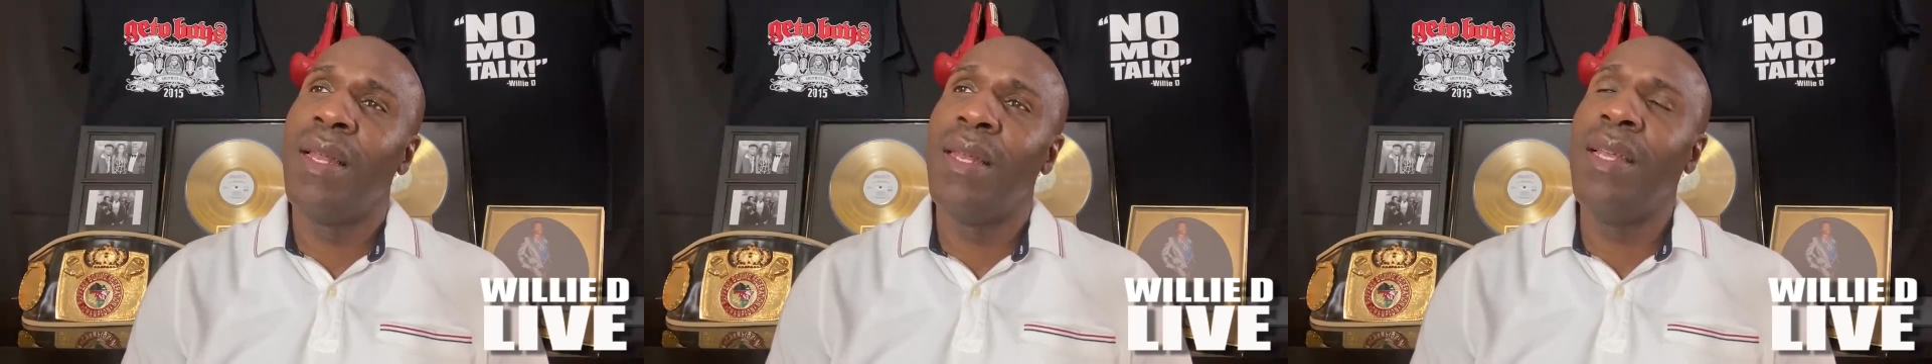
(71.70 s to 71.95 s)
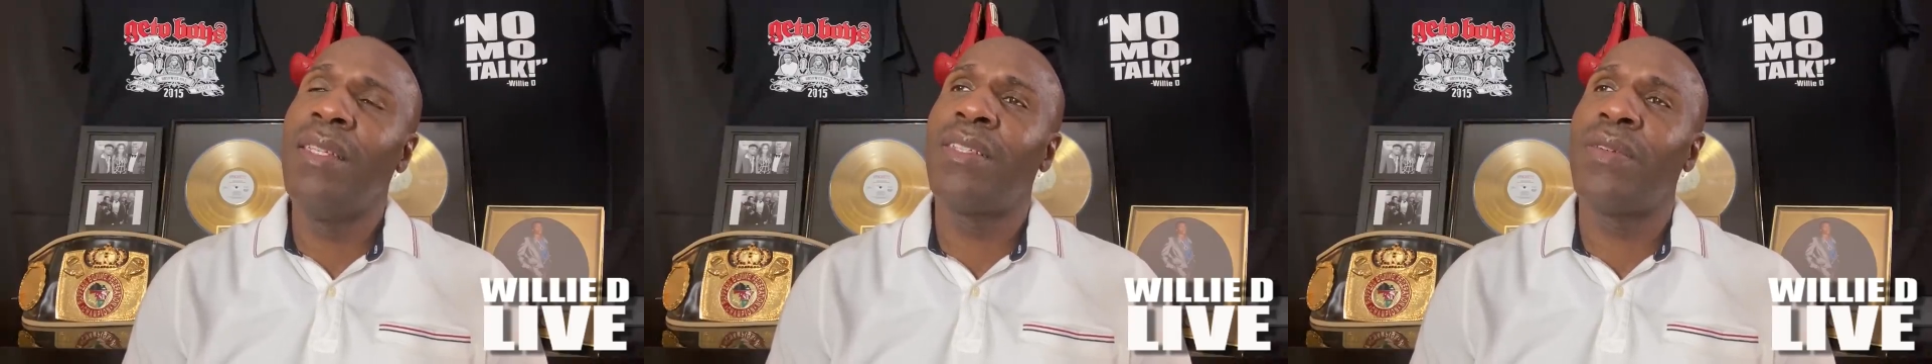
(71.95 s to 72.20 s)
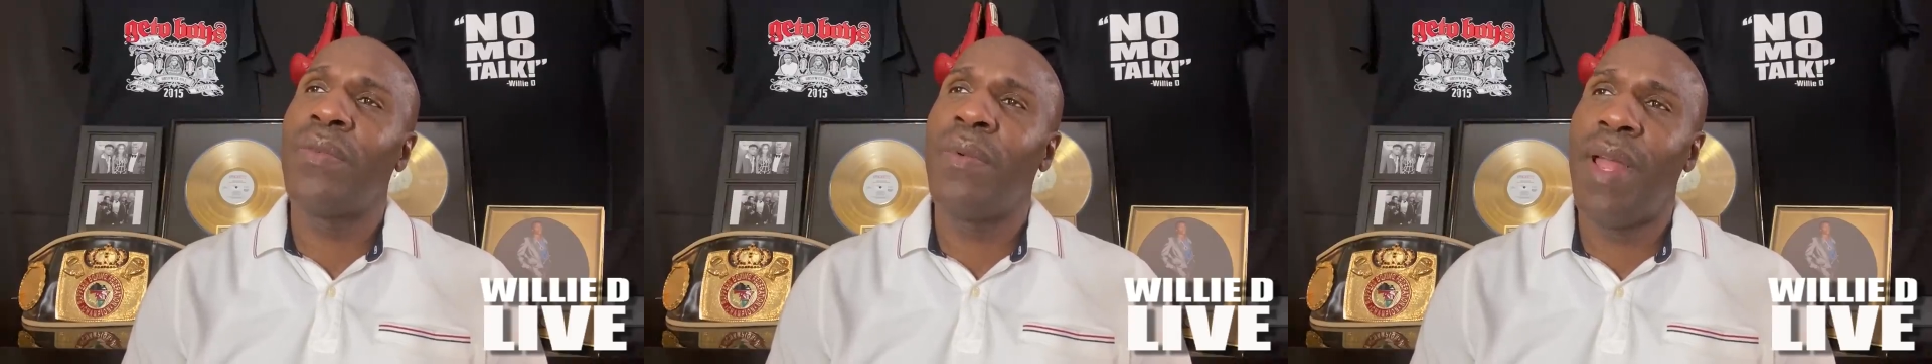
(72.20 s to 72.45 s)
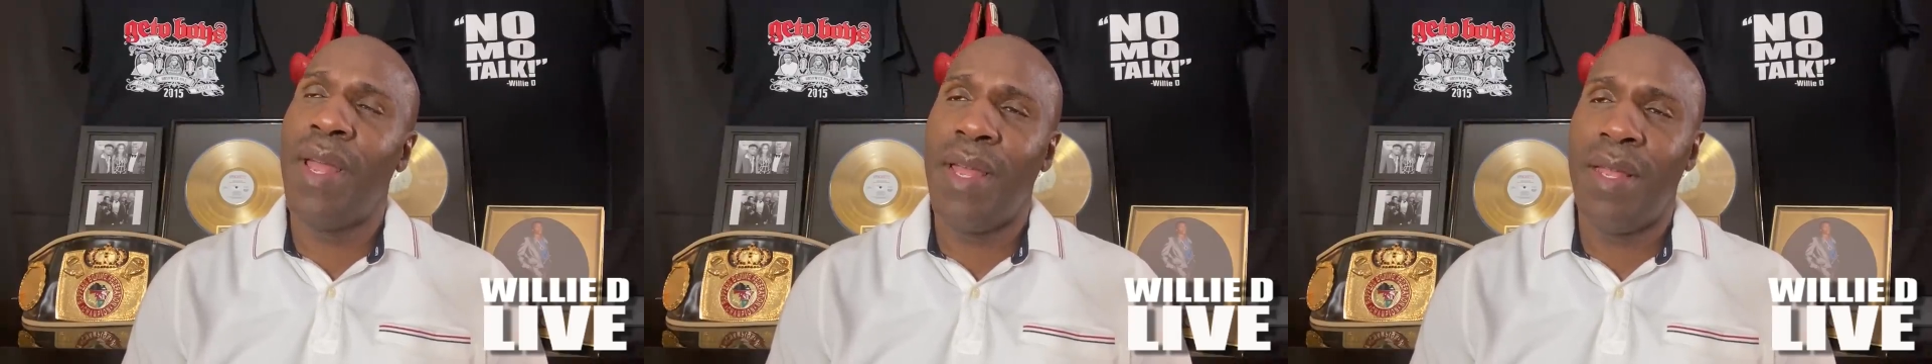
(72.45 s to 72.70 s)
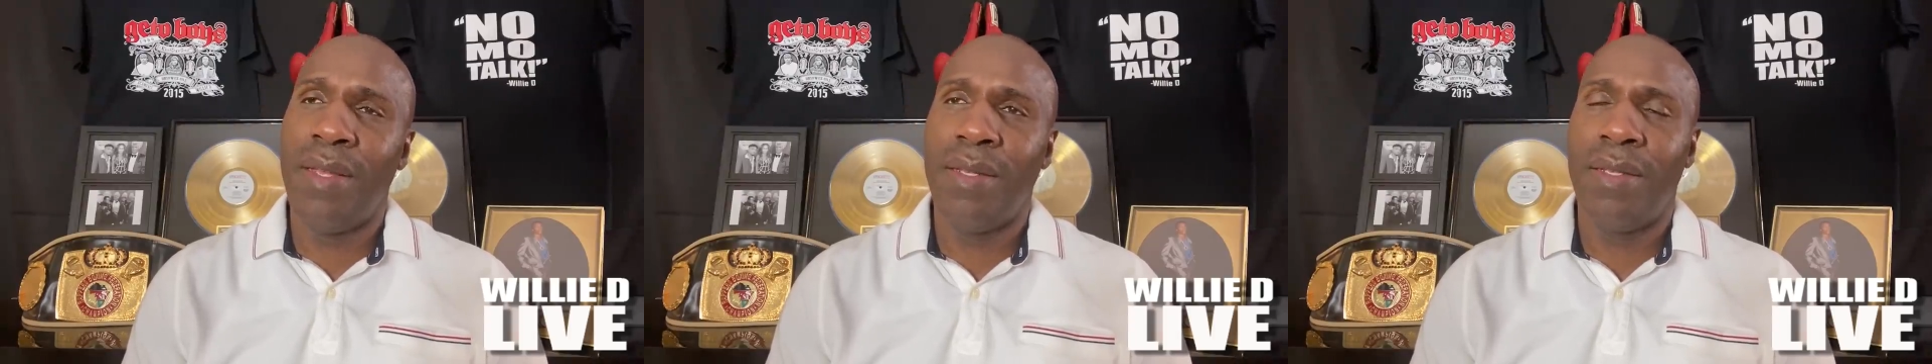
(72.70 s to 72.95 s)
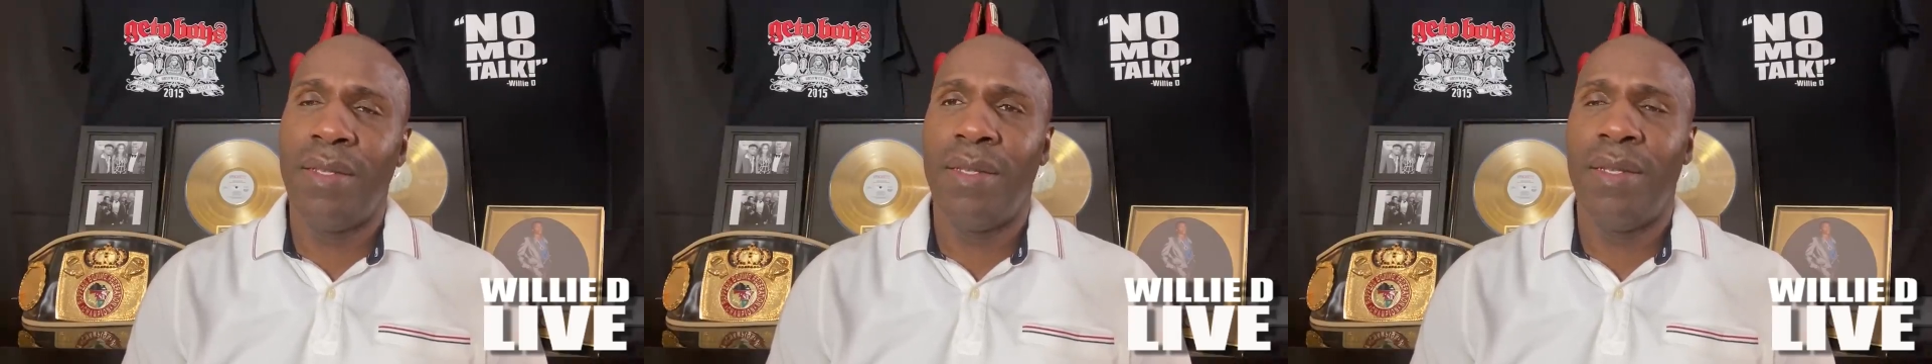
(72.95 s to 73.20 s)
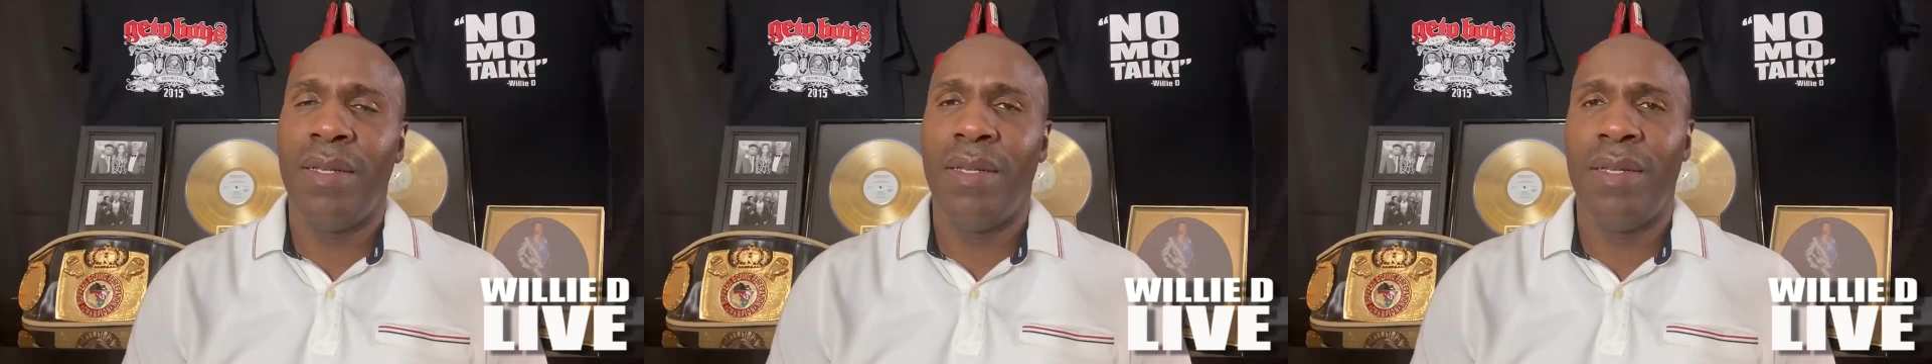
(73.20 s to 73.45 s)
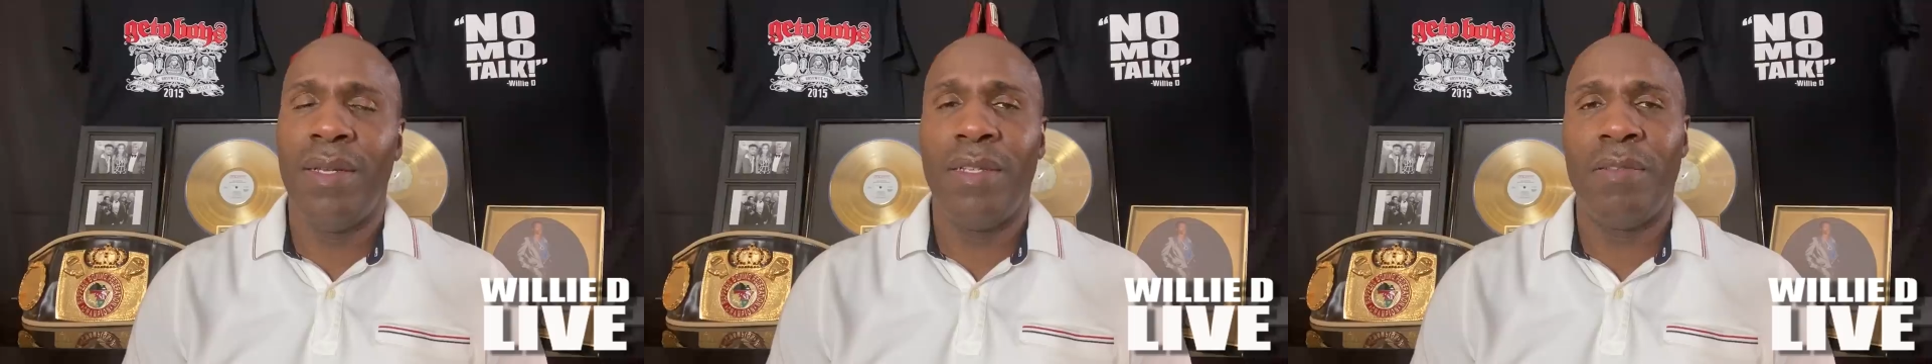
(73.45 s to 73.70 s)
LisaRaye
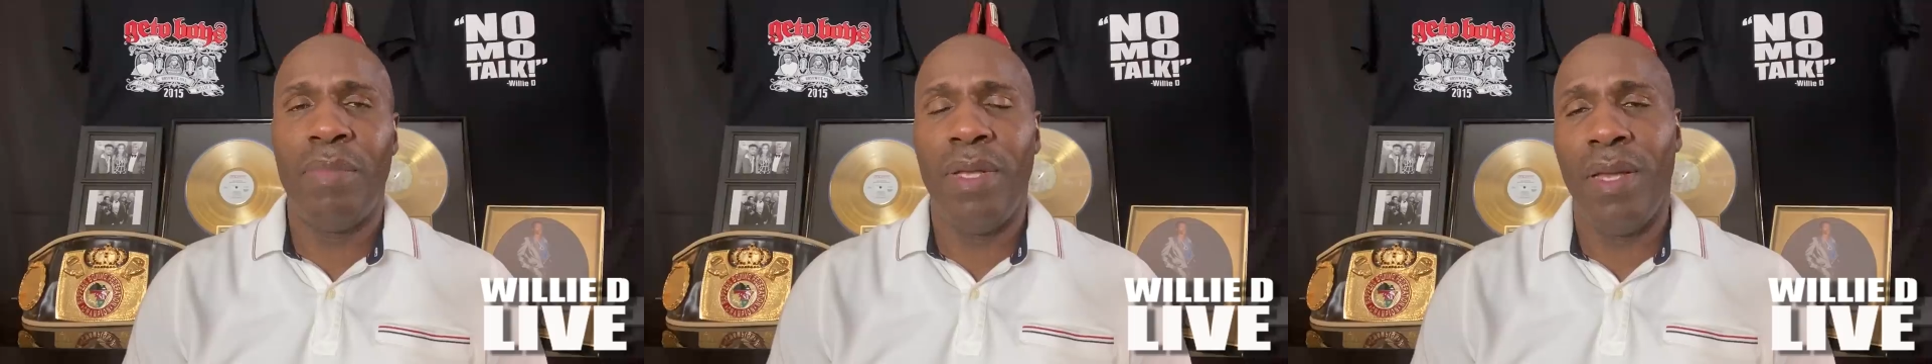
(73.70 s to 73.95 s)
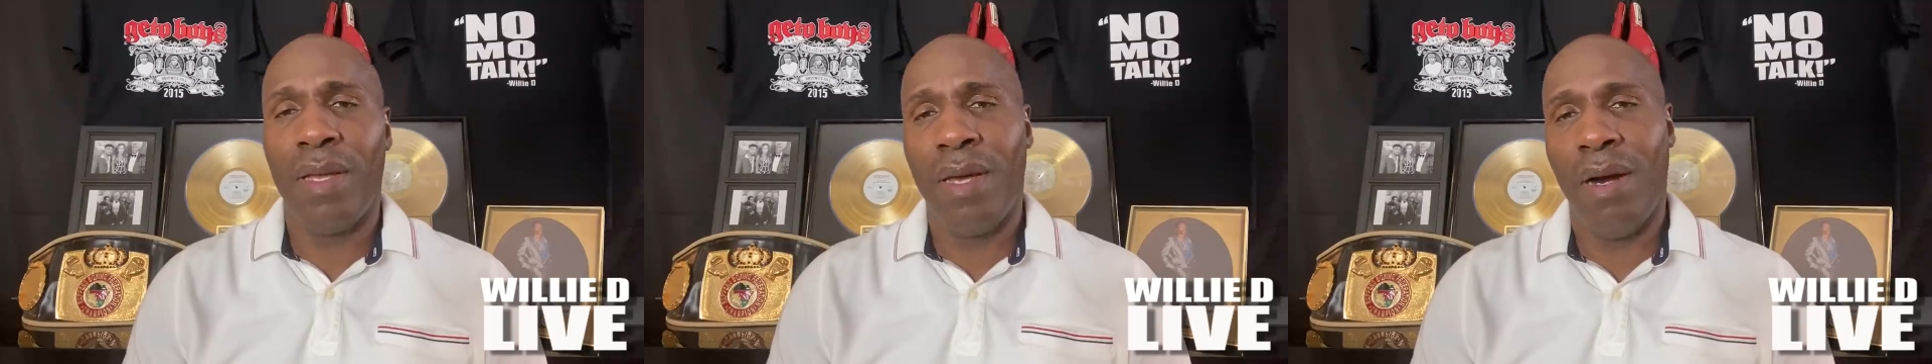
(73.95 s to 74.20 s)
is being